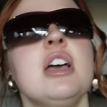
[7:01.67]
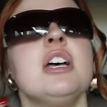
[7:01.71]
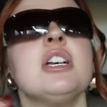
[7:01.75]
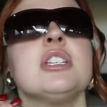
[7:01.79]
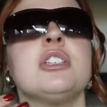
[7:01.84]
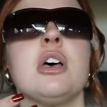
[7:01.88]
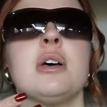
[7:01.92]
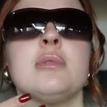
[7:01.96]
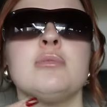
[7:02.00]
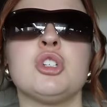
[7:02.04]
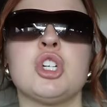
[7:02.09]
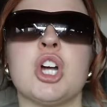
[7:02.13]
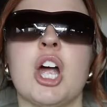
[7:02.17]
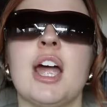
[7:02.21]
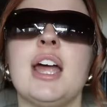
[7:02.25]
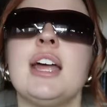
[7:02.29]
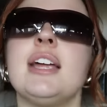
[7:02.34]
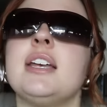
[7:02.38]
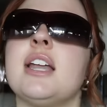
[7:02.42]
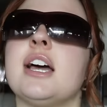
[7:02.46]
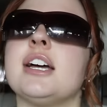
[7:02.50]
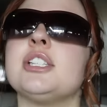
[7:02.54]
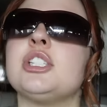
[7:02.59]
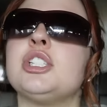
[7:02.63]
So I'm
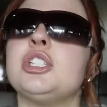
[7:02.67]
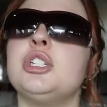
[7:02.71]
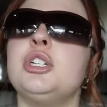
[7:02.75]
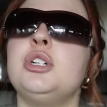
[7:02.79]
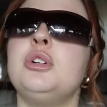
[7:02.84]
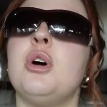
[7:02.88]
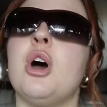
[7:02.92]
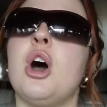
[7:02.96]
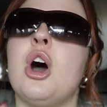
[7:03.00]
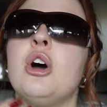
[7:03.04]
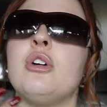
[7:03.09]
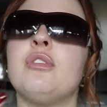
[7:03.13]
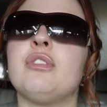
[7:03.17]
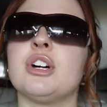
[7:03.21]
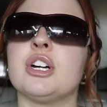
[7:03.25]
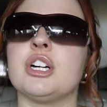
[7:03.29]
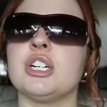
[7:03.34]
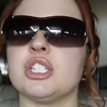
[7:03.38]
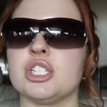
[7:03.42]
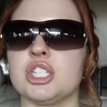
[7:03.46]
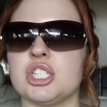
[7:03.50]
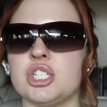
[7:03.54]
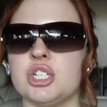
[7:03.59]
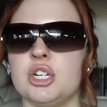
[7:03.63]
trying not to
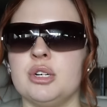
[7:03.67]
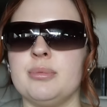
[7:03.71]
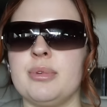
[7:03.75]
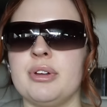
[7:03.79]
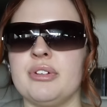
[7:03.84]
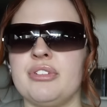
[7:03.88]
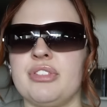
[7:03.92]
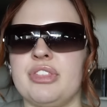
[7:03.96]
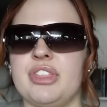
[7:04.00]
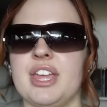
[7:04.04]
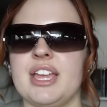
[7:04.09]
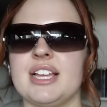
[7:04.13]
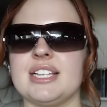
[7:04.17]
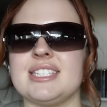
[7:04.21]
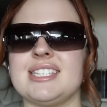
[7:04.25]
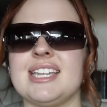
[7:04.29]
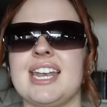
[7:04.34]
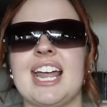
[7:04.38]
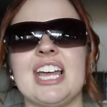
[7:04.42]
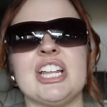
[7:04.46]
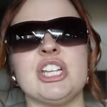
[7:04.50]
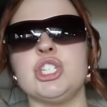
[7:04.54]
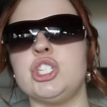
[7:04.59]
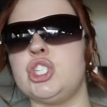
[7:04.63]
overconsume of things that
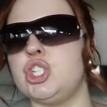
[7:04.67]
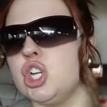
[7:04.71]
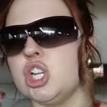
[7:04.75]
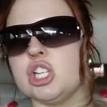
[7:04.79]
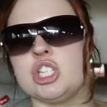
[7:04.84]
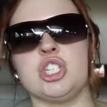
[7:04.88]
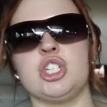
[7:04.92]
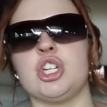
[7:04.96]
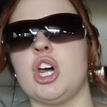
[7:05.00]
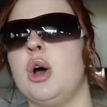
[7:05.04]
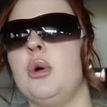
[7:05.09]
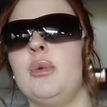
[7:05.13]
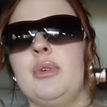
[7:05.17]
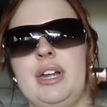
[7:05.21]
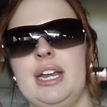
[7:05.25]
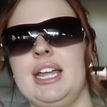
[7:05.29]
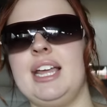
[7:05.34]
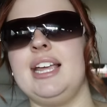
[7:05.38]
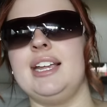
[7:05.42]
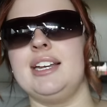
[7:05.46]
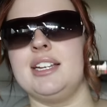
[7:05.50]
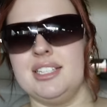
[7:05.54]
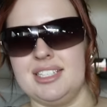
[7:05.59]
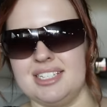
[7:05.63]
I just don't
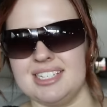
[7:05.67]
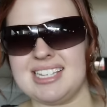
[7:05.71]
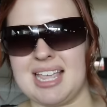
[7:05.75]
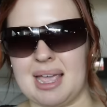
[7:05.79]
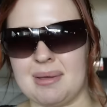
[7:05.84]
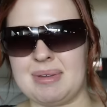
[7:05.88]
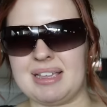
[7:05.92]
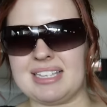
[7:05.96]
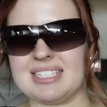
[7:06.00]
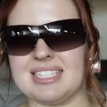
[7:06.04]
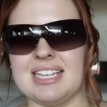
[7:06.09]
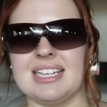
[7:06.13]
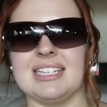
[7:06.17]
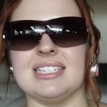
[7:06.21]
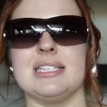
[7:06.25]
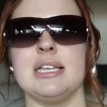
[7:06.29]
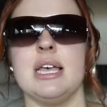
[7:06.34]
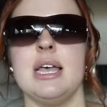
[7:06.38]
need. Does that make sense?